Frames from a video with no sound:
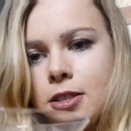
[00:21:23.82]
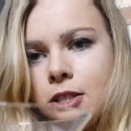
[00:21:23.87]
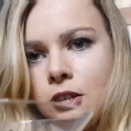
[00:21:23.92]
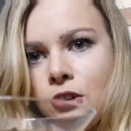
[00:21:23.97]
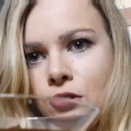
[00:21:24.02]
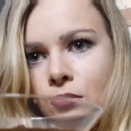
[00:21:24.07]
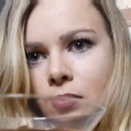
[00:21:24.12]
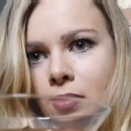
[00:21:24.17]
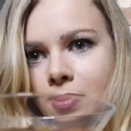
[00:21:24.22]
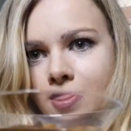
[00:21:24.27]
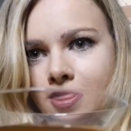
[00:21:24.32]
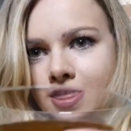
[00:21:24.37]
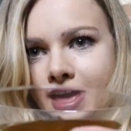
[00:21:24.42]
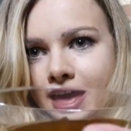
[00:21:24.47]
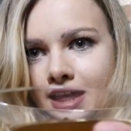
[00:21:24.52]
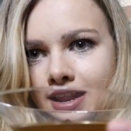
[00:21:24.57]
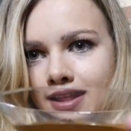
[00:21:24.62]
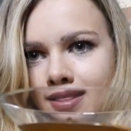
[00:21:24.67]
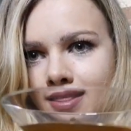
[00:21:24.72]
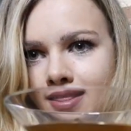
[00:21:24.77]
to
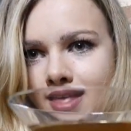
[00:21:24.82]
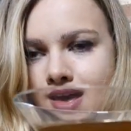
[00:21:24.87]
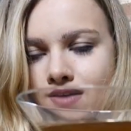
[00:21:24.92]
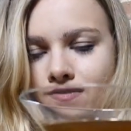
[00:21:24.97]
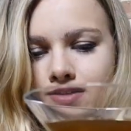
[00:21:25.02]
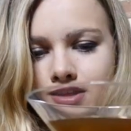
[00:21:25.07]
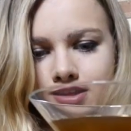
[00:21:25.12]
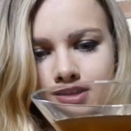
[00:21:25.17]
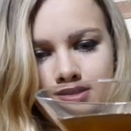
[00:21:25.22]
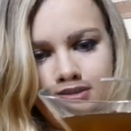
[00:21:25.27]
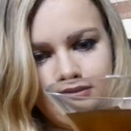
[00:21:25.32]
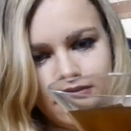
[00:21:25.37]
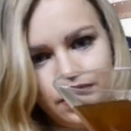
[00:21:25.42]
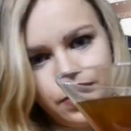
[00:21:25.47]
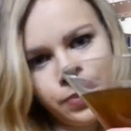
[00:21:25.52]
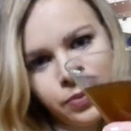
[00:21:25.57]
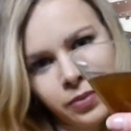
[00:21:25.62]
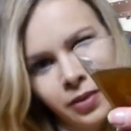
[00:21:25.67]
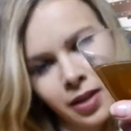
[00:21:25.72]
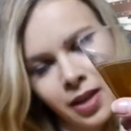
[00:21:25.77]
that level.
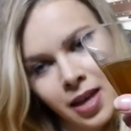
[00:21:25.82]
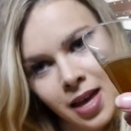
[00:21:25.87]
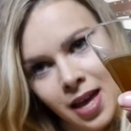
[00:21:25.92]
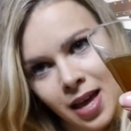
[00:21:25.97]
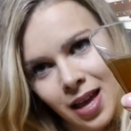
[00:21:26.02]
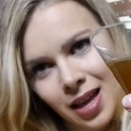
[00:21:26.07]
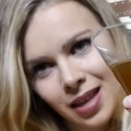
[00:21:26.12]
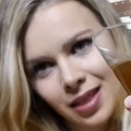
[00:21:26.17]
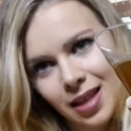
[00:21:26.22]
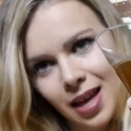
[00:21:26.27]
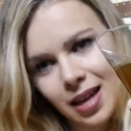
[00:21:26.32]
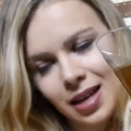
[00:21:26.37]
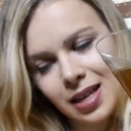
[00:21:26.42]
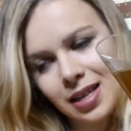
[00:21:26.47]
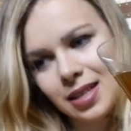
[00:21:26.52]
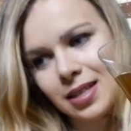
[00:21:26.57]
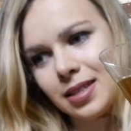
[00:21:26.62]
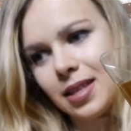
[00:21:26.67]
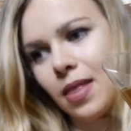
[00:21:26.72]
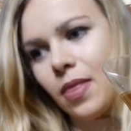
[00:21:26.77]
That
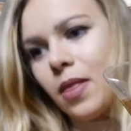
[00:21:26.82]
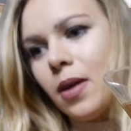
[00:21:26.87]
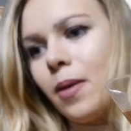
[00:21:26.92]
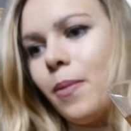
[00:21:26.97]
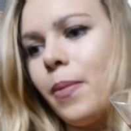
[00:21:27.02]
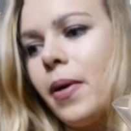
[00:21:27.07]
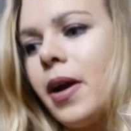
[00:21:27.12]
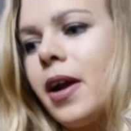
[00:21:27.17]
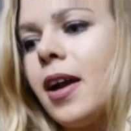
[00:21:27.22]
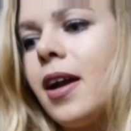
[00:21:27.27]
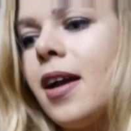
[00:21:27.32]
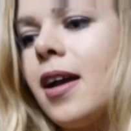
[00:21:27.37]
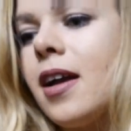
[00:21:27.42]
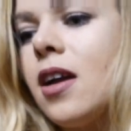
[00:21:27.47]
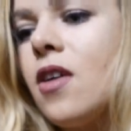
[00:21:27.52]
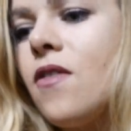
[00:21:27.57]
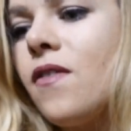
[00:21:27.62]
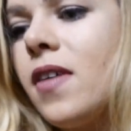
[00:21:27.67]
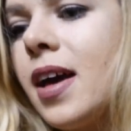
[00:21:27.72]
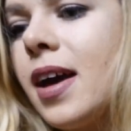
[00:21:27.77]
is the
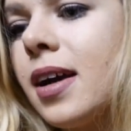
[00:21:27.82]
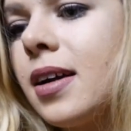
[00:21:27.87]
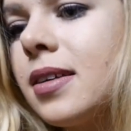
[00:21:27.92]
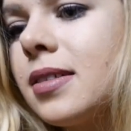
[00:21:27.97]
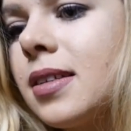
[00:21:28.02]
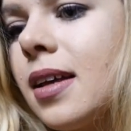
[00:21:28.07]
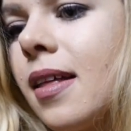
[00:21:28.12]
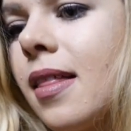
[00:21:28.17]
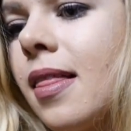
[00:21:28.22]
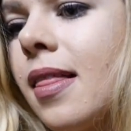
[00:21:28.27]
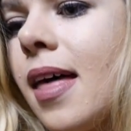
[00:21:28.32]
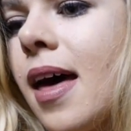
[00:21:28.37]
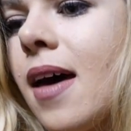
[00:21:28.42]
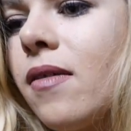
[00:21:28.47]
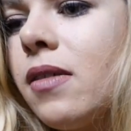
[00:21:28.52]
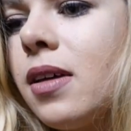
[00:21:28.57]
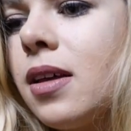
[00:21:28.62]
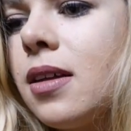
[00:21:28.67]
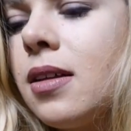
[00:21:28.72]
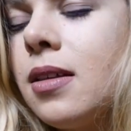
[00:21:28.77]
perfect
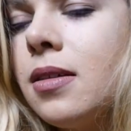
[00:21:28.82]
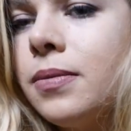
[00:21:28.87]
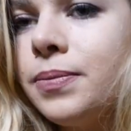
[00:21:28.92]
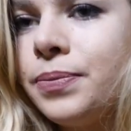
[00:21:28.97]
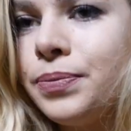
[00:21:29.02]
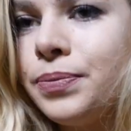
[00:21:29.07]
level.